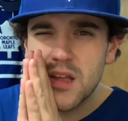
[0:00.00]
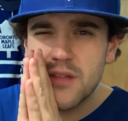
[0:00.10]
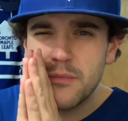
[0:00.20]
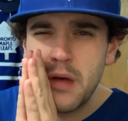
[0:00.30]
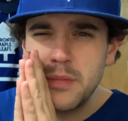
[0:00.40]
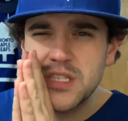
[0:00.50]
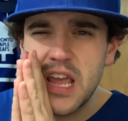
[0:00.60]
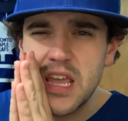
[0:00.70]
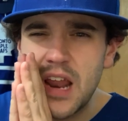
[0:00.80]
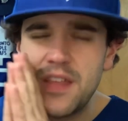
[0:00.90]
If I'm not
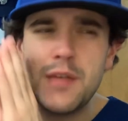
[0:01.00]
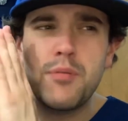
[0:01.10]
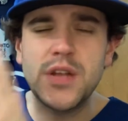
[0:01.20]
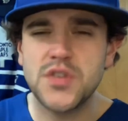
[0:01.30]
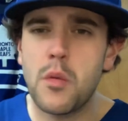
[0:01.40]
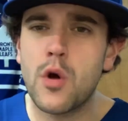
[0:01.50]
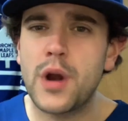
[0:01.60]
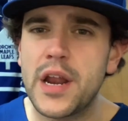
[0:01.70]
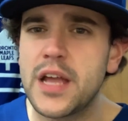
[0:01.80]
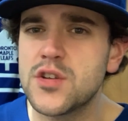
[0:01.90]
mistaken, I think they play tomorrow
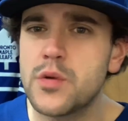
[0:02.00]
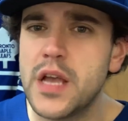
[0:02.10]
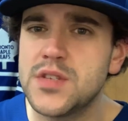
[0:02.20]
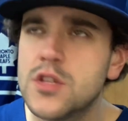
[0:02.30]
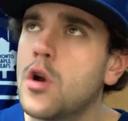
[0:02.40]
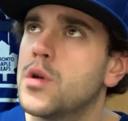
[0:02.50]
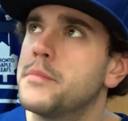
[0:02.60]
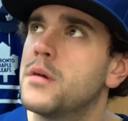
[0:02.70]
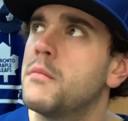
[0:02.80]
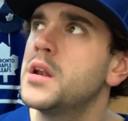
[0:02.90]
night against OKC.
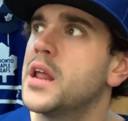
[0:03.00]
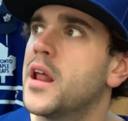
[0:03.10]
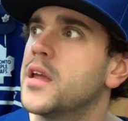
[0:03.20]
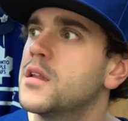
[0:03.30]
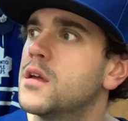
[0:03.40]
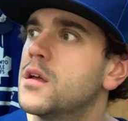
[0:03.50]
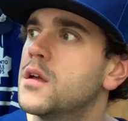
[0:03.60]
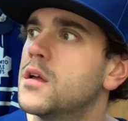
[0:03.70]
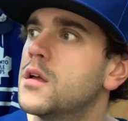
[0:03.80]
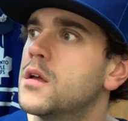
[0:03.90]
No, Monday night.
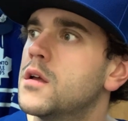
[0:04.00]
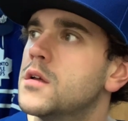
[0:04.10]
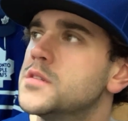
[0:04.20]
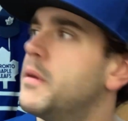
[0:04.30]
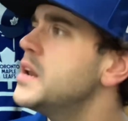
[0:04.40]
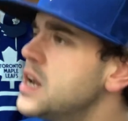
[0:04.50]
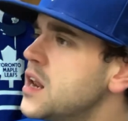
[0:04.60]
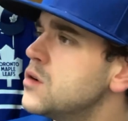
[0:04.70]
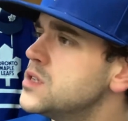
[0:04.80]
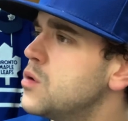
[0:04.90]
So Monday
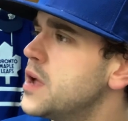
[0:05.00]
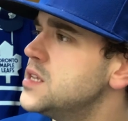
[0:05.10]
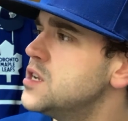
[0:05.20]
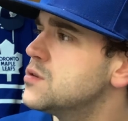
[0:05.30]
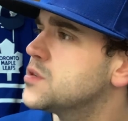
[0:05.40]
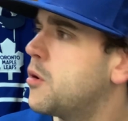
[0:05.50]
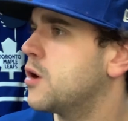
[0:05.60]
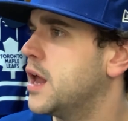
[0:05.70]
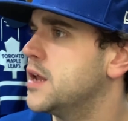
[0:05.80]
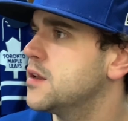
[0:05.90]
night goes OKC or
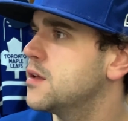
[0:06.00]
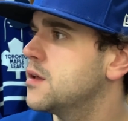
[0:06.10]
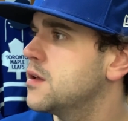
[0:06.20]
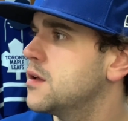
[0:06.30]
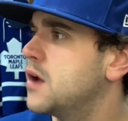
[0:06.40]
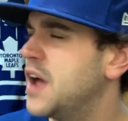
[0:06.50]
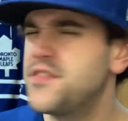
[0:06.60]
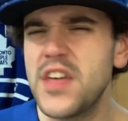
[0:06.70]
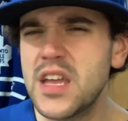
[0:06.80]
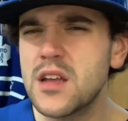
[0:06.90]
tomorrow night, I
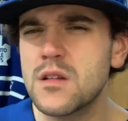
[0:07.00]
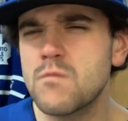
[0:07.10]
think.